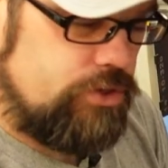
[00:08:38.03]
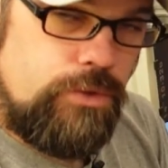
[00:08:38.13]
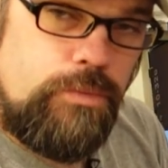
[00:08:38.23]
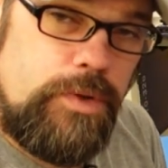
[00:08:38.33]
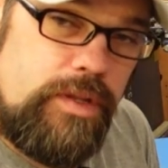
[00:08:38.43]

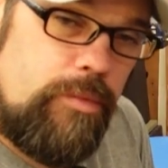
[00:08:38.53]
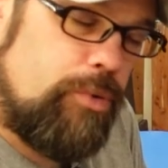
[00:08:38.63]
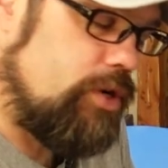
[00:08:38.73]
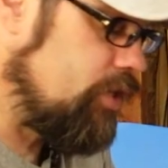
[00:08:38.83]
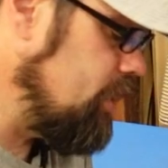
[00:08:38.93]
do really
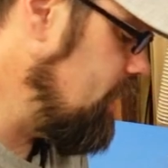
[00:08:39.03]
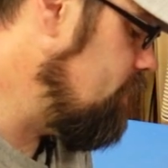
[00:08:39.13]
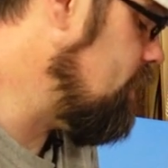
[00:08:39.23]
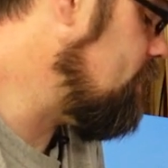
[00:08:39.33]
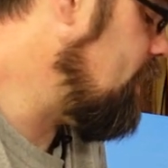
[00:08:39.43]

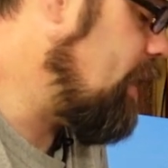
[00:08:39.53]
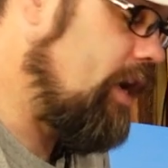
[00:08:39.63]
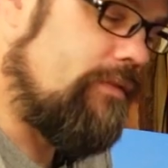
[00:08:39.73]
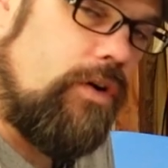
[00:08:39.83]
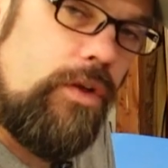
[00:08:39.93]
appreciate that they
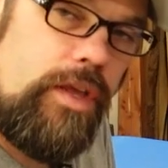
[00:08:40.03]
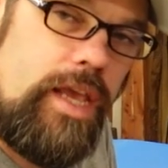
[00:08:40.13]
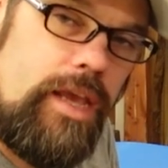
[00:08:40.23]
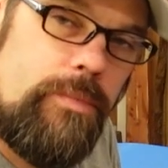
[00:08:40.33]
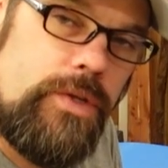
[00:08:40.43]
have all the
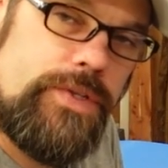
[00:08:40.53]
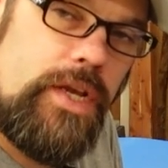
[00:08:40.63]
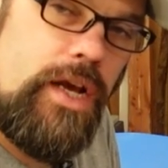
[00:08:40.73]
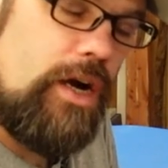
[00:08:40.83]
cables